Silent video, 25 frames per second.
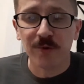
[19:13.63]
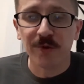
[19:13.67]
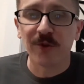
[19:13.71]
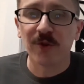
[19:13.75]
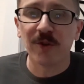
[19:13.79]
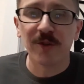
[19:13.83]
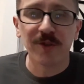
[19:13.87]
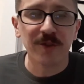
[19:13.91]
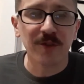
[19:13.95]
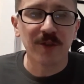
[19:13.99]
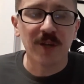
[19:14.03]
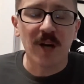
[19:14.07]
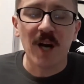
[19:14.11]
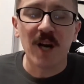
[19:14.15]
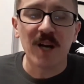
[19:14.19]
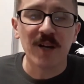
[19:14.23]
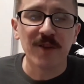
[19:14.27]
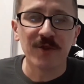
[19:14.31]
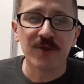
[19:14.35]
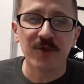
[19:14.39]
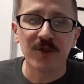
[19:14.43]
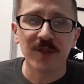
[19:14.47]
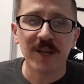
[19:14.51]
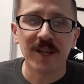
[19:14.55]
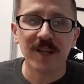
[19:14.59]
They're under
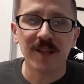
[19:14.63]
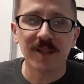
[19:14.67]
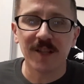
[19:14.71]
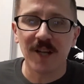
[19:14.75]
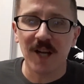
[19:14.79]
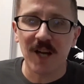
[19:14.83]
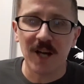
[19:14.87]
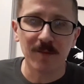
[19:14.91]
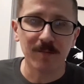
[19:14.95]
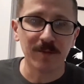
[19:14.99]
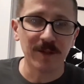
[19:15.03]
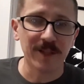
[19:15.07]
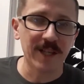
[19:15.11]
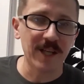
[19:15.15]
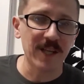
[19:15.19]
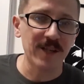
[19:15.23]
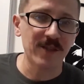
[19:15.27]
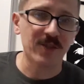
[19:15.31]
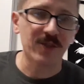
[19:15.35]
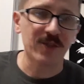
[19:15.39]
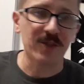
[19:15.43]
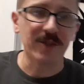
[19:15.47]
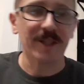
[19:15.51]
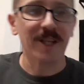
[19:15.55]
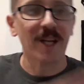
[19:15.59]
contract
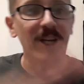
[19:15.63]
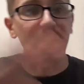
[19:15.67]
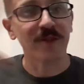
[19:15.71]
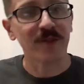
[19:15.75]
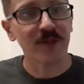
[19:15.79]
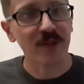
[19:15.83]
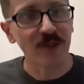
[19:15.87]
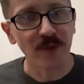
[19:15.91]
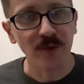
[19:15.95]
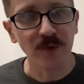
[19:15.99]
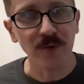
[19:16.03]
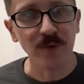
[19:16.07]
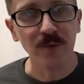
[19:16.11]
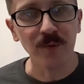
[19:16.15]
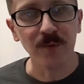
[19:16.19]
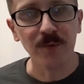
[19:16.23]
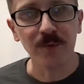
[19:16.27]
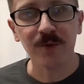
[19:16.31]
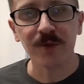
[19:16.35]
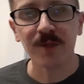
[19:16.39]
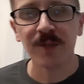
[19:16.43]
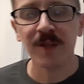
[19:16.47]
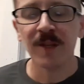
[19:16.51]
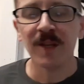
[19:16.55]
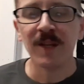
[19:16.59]
obligation not to
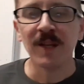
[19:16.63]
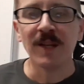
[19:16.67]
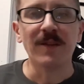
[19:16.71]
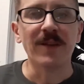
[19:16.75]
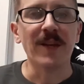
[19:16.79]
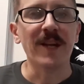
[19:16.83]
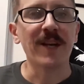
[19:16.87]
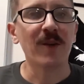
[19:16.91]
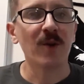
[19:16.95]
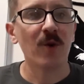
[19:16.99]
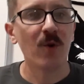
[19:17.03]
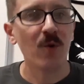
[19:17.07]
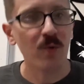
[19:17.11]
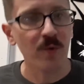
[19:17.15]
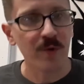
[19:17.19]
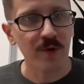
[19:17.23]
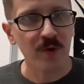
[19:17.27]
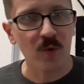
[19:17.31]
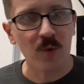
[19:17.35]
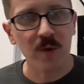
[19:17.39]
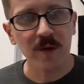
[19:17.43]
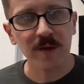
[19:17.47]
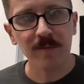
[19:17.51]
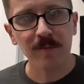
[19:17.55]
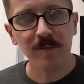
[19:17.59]
use that old
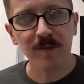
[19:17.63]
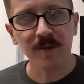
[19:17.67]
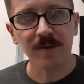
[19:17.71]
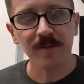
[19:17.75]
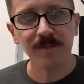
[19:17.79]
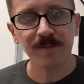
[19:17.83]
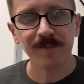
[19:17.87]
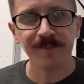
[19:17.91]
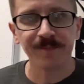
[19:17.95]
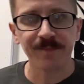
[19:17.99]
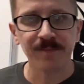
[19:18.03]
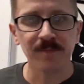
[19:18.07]
equipment